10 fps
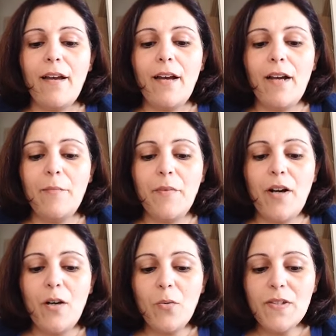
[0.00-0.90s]

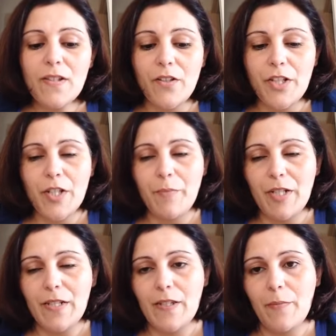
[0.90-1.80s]
I was going to
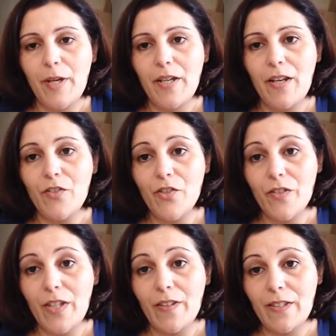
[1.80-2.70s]
participate and do
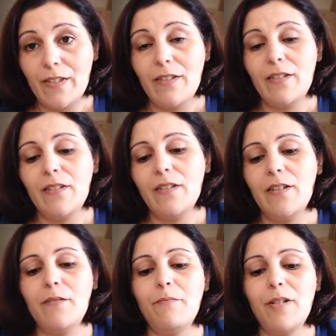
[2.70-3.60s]
that this year,
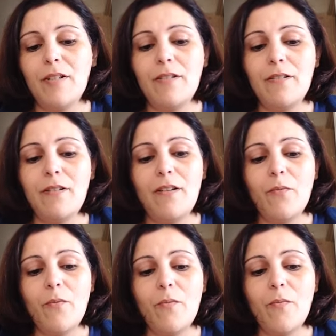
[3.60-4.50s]
but
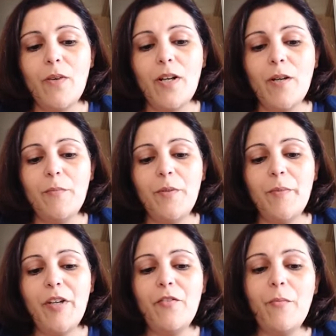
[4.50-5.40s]
you
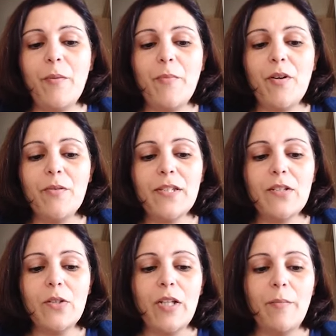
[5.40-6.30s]
may remember I was
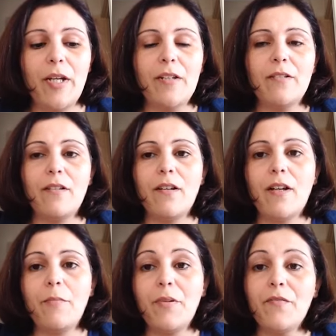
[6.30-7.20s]
talking about it a
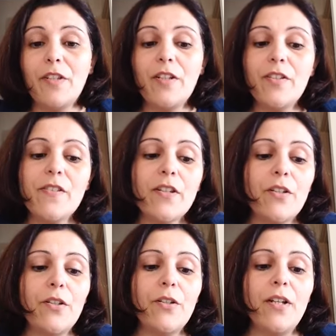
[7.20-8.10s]
couple of videos
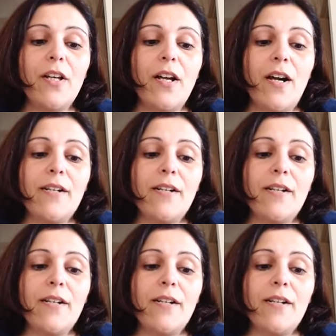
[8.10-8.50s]
ago. I